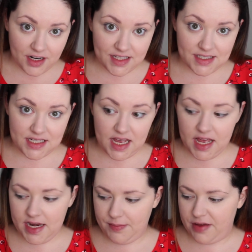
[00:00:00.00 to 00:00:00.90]
is
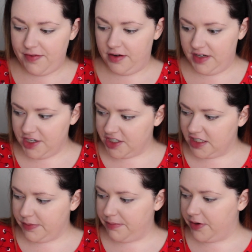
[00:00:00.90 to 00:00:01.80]
done and my foundation
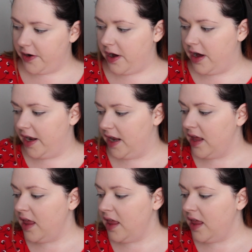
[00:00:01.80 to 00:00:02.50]
has been put on,